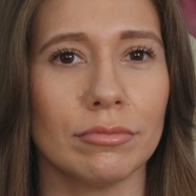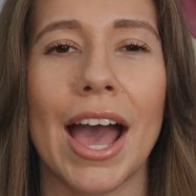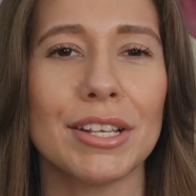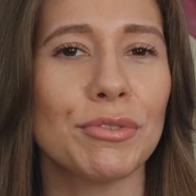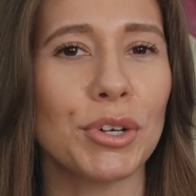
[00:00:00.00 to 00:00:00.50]

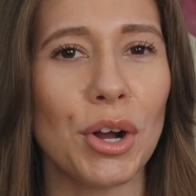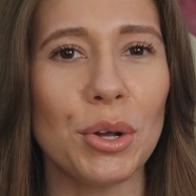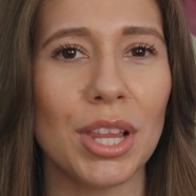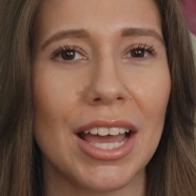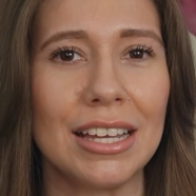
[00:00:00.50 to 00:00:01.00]
As for
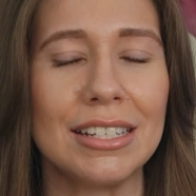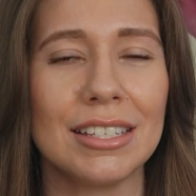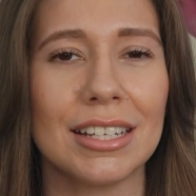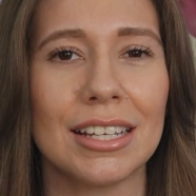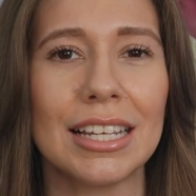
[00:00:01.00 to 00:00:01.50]

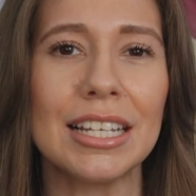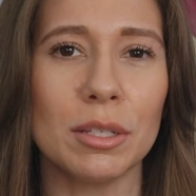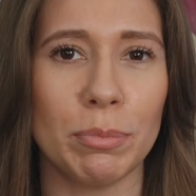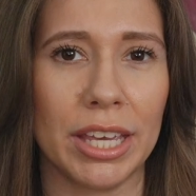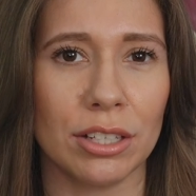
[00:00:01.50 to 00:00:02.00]
OLEDs,
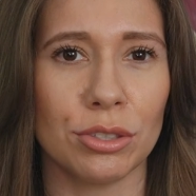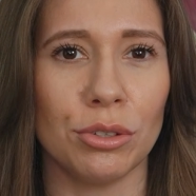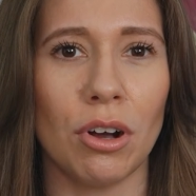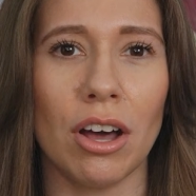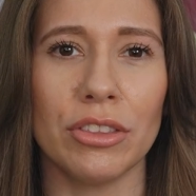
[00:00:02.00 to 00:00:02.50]
each
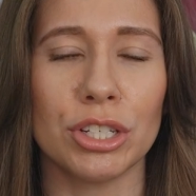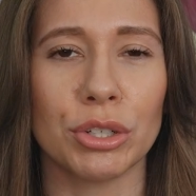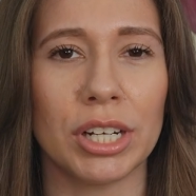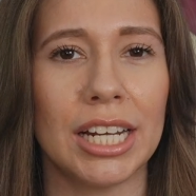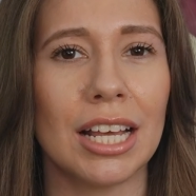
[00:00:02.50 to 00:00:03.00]
pixel on the
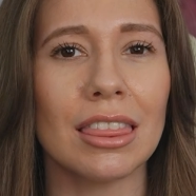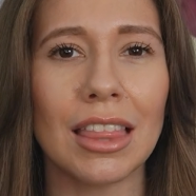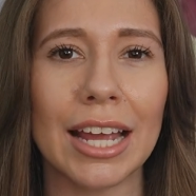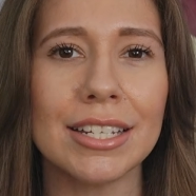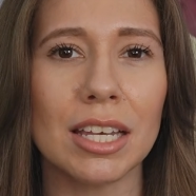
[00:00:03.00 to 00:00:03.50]
screen
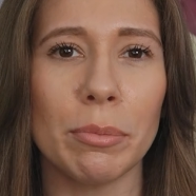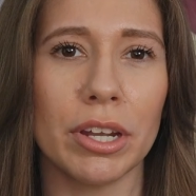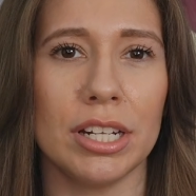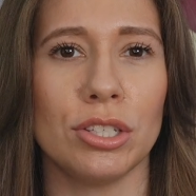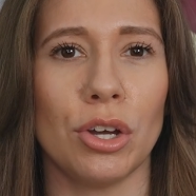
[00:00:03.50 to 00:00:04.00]
lights up
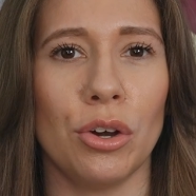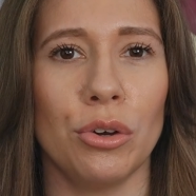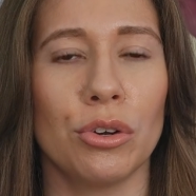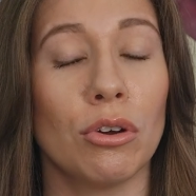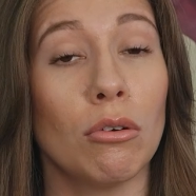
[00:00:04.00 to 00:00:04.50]
on its
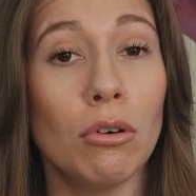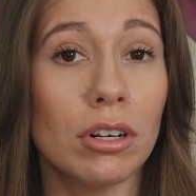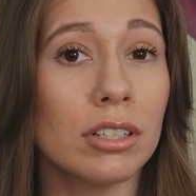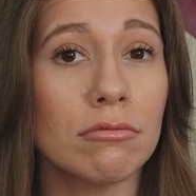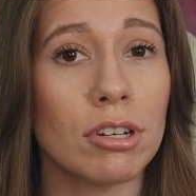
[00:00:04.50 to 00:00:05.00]
own
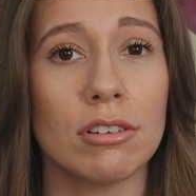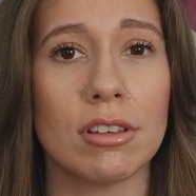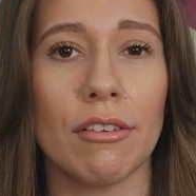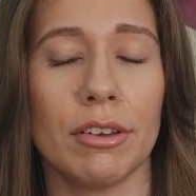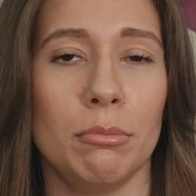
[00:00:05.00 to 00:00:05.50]
or turns
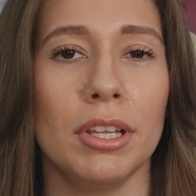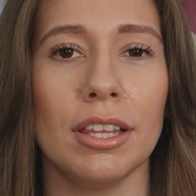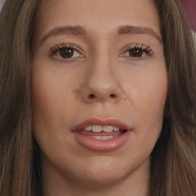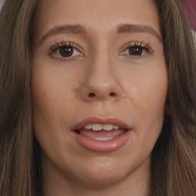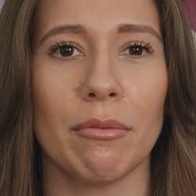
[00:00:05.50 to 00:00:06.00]
off
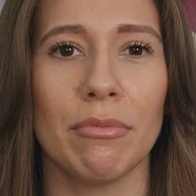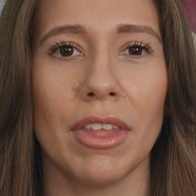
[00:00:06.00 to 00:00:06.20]
completely,